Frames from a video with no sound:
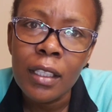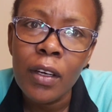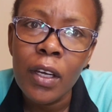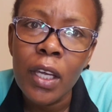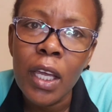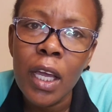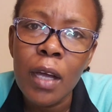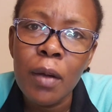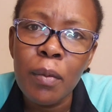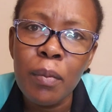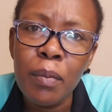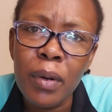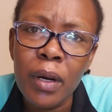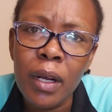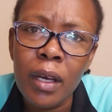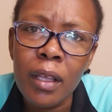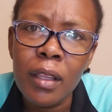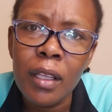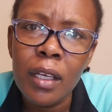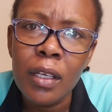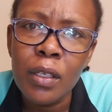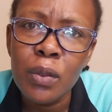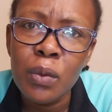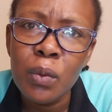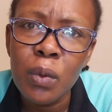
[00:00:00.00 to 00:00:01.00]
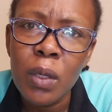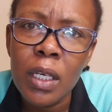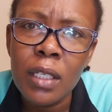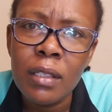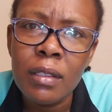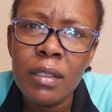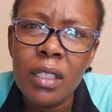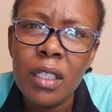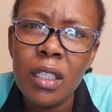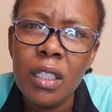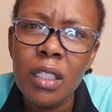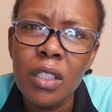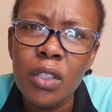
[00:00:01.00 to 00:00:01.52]
our young brothers who are
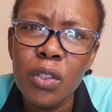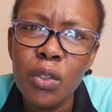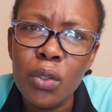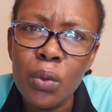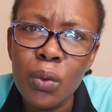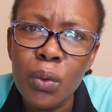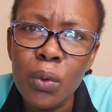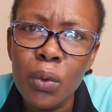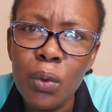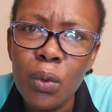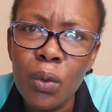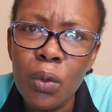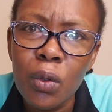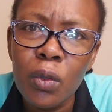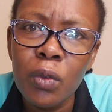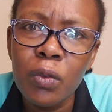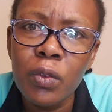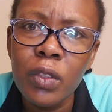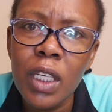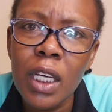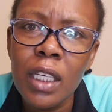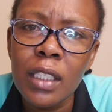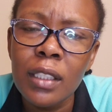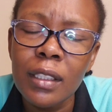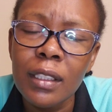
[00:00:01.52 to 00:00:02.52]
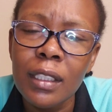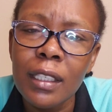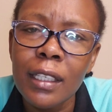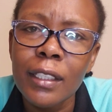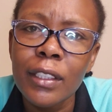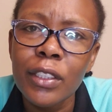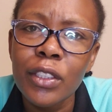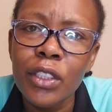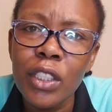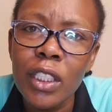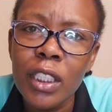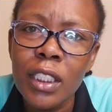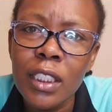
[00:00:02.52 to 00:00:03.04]
still in school, who've just
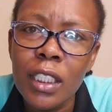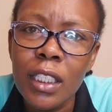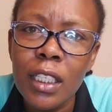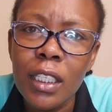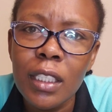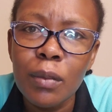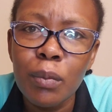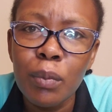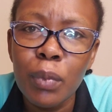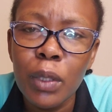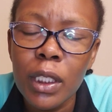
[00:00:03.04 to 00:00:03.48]
graduated.